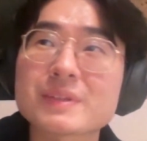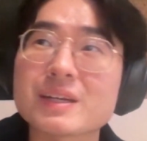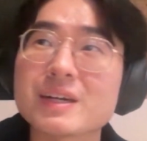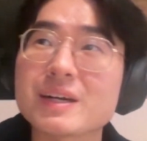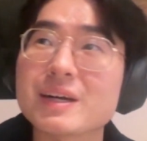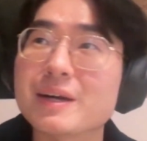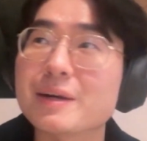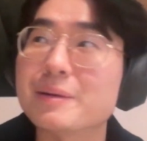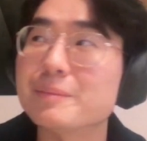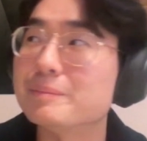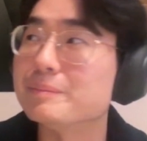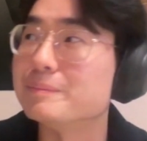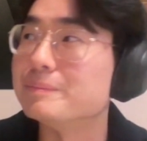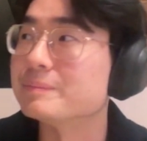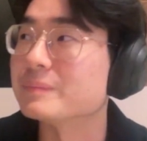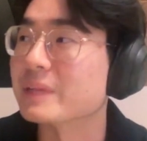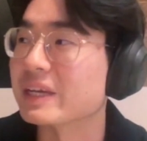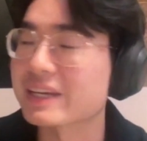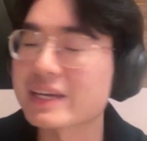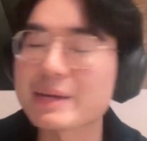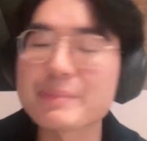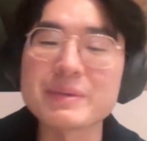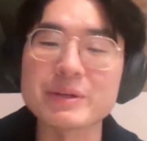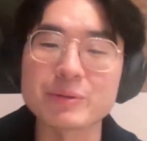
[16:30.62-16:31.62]

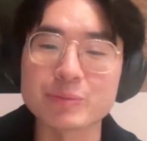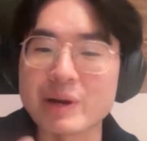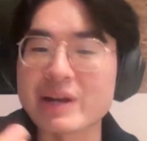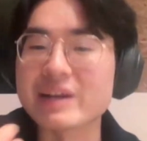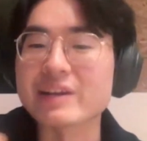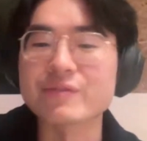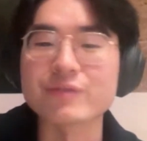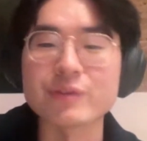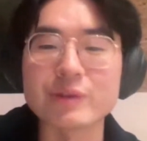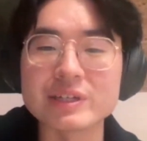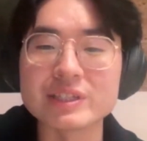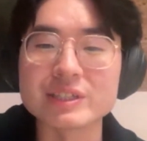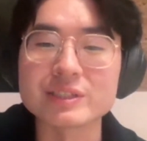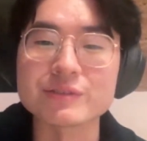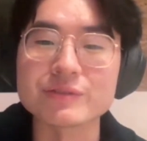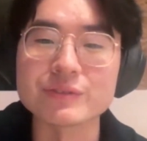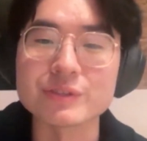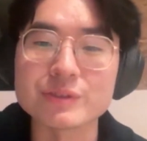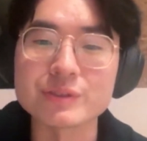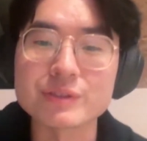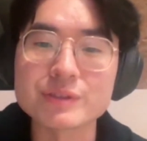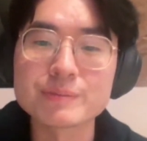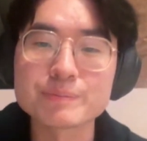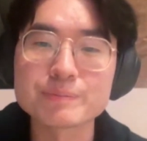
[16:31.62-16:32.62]
ready for
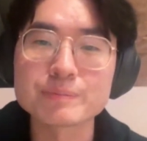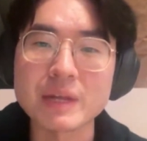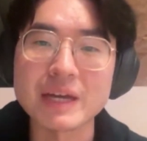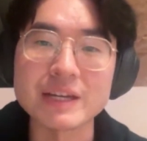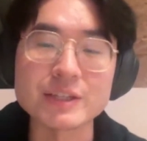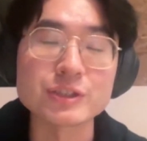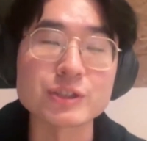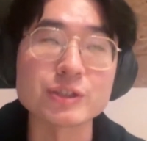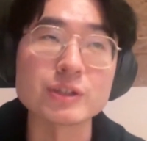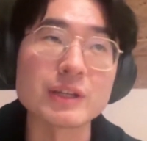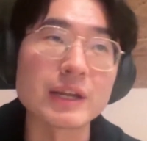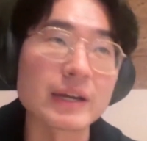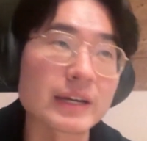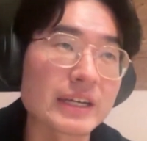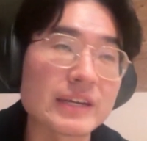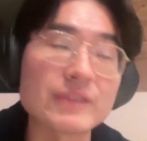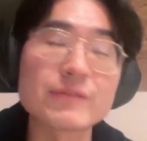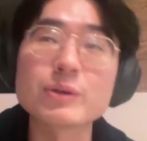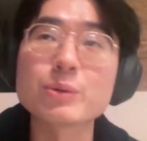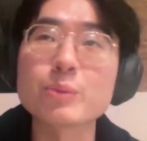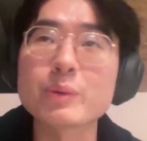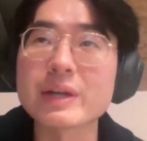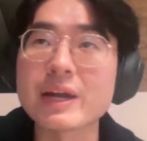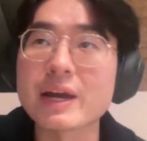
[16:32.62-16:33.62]
interviews. And so like
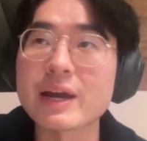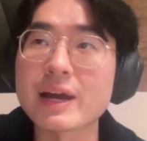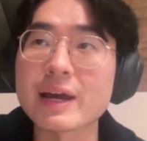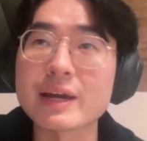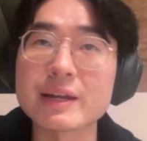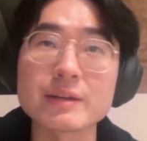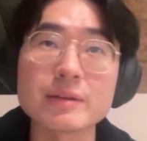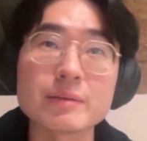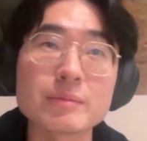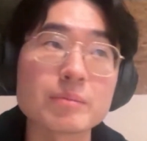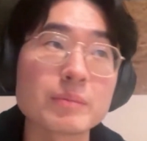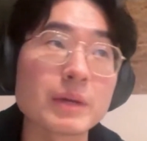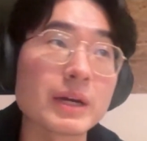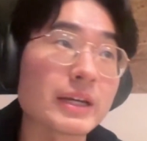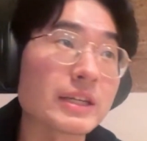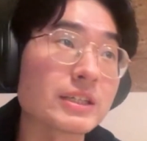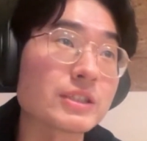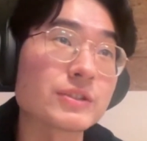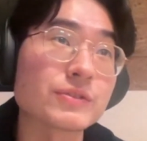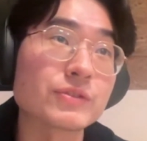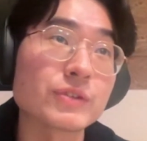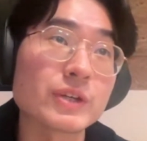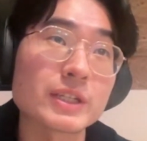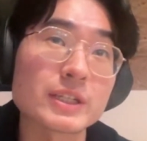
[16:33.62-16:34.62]
even when I had my
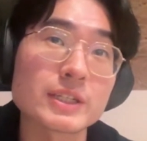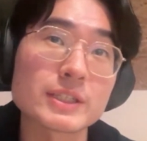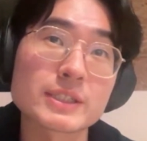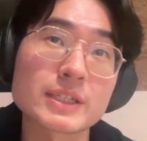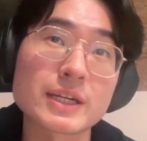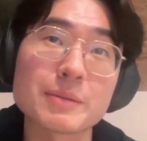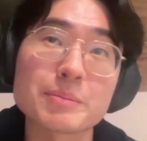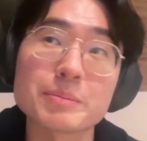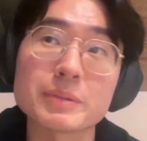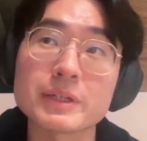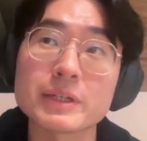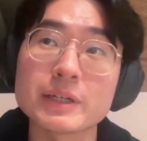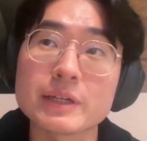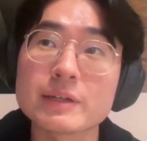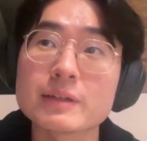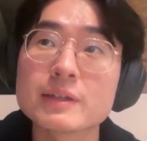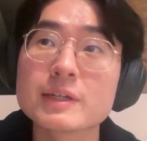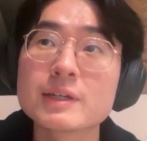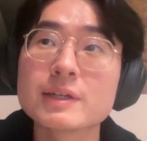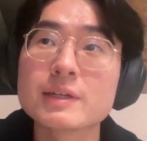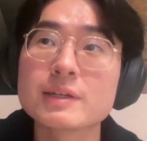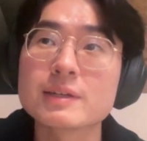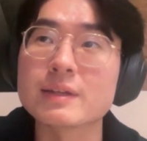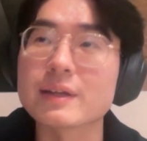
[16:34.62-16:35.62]
interview at this company,
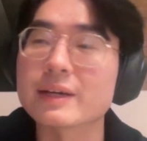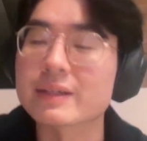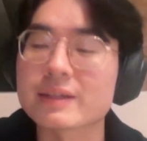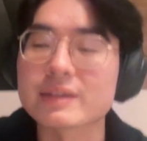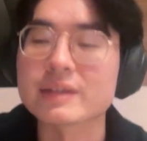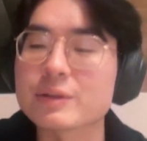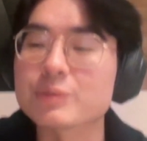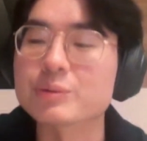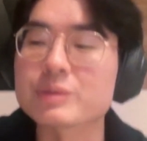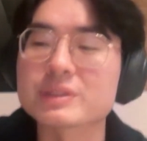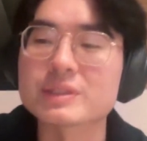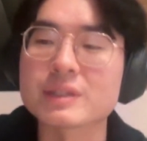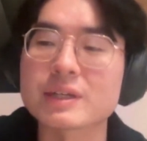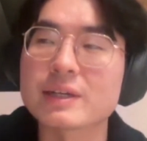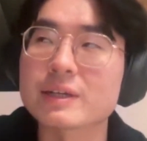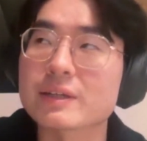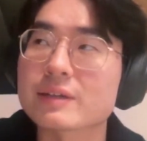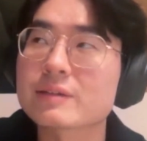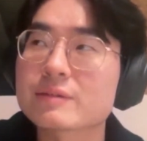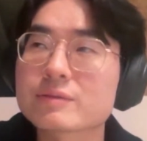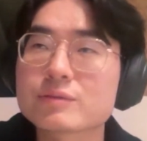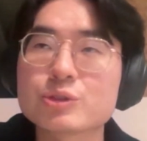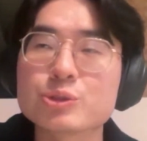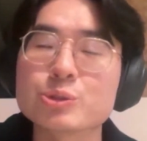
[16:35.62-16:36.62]
like it was like
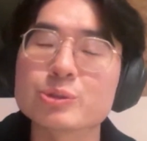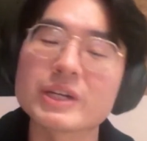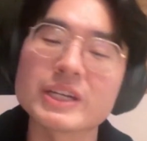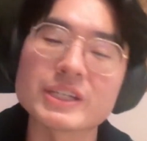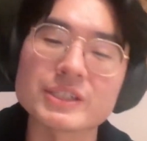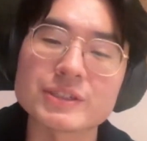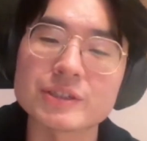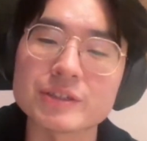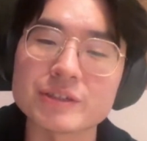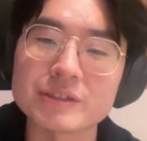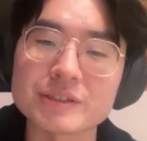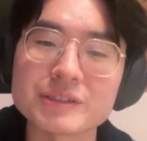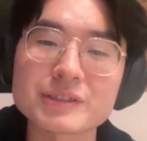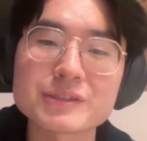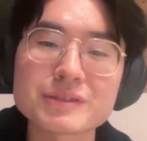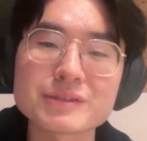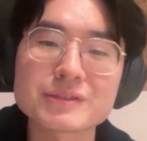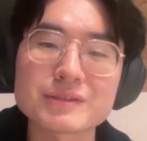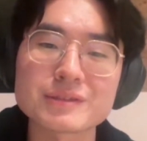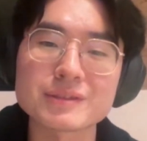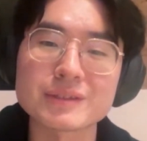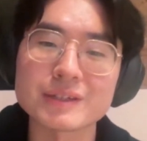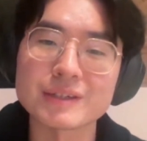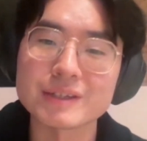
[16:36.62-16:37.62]
2 days notice,
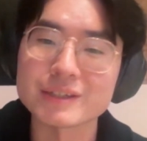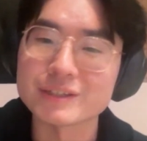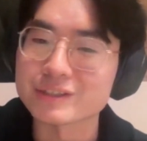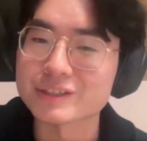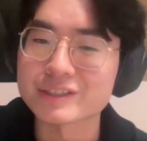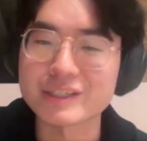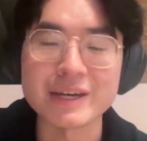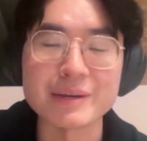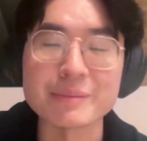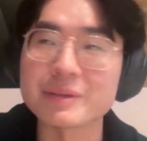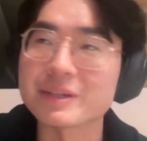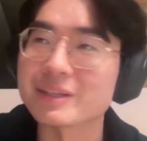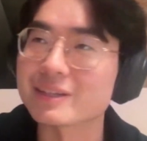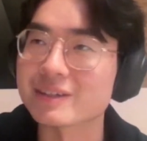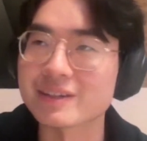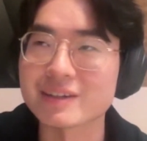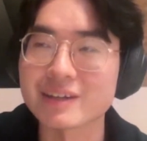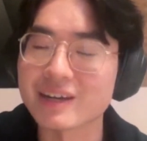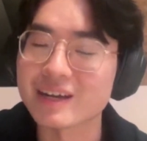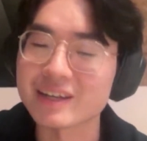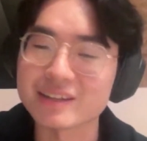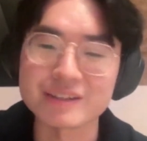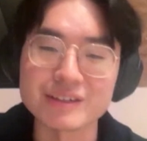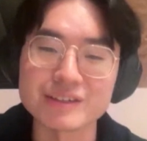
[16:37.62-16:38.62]
and I just came in
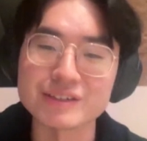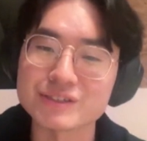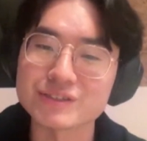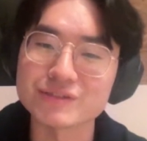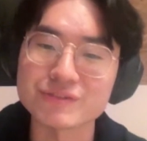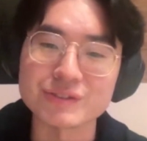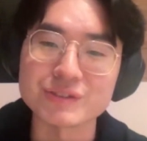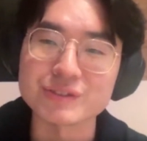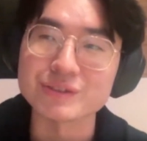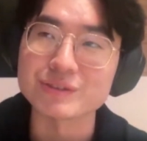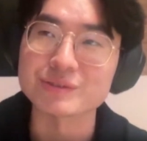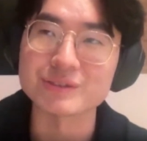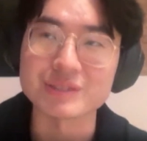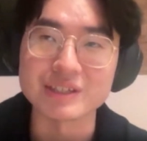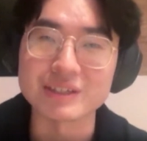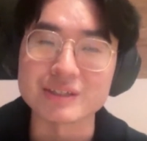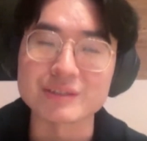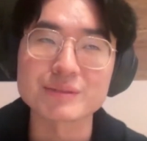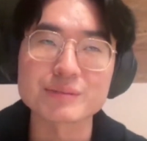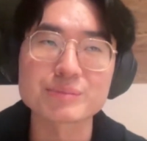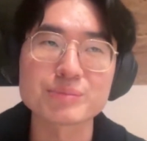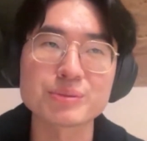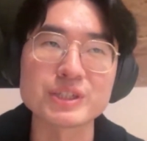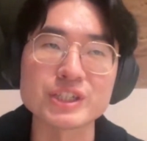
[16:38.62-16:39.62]
and I had the interview, and it was
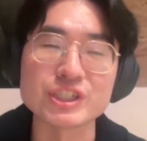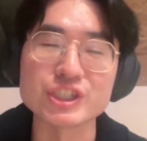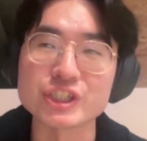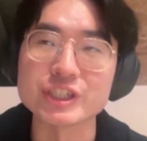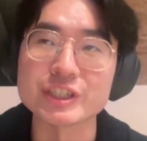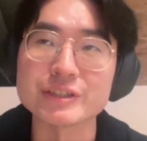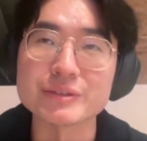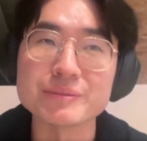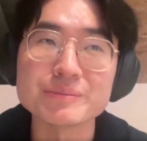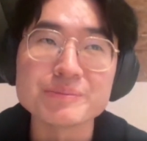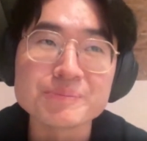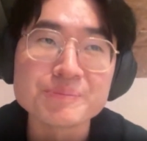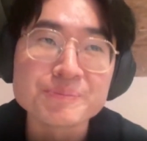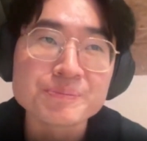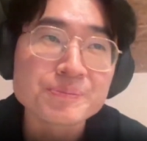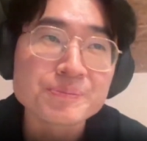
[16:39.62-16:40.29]
like pretty chill.